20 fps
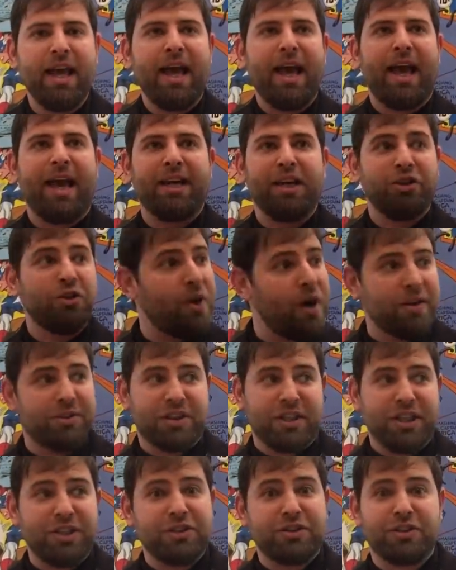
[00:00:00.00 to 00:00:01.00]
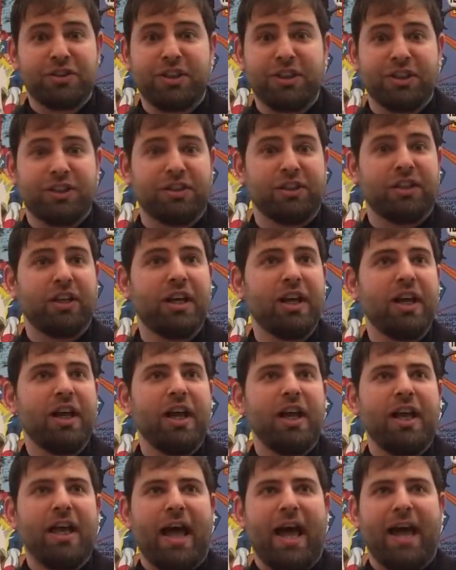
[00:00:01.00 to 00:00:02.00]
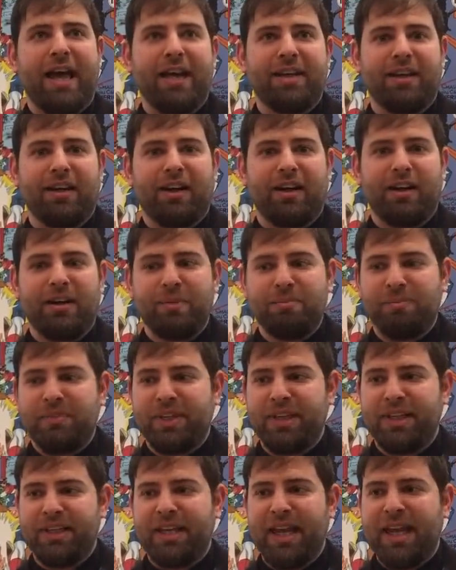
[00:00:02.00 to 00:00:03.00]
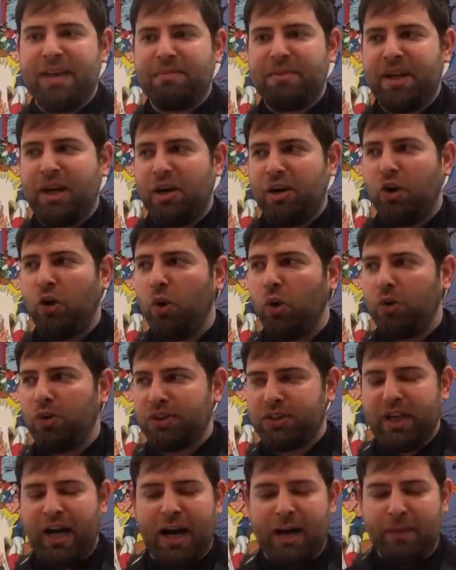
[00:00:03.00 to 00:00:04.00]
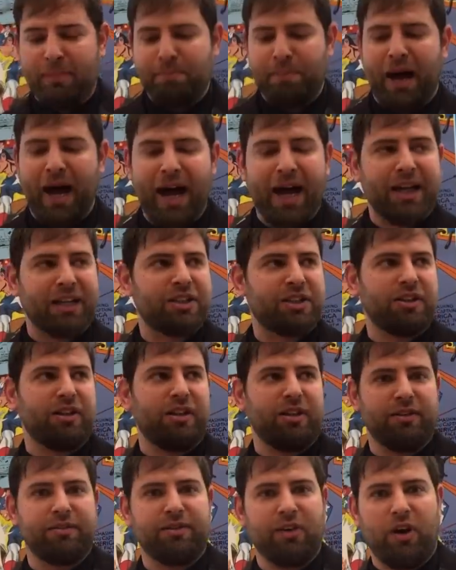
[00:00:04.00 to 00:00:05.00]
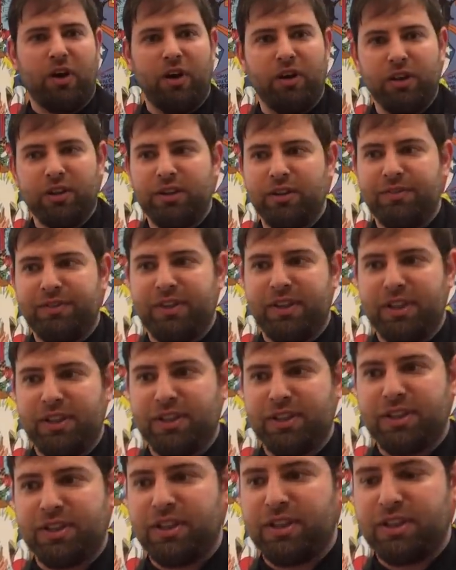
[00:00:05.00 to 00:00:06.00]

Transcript: And he knew I was a history teacher and um, he gave me a whole entire box of all of his